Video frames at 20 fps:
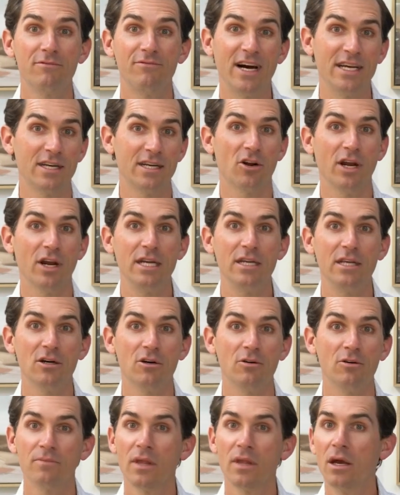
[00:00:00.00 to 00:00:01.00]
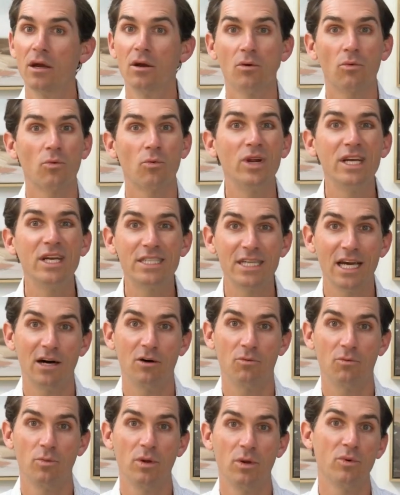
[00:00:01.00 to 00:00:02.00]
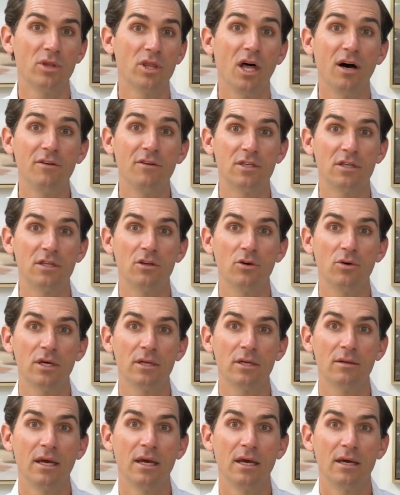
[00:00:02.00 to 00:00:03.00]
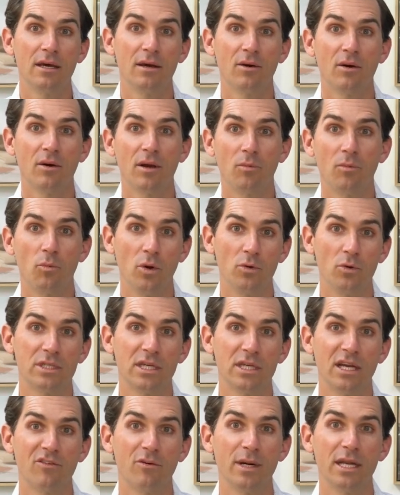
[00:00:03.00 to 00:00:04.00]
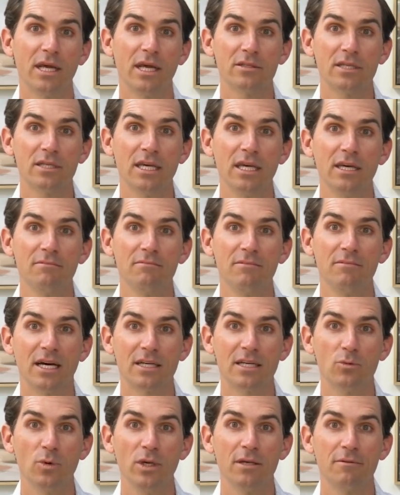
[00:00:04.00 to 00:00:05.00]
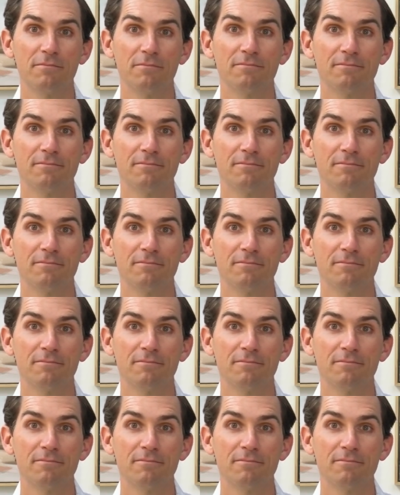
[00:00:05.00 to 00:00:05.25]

find a great deal, reach out. We would love to do it. We will see everybody else again next week.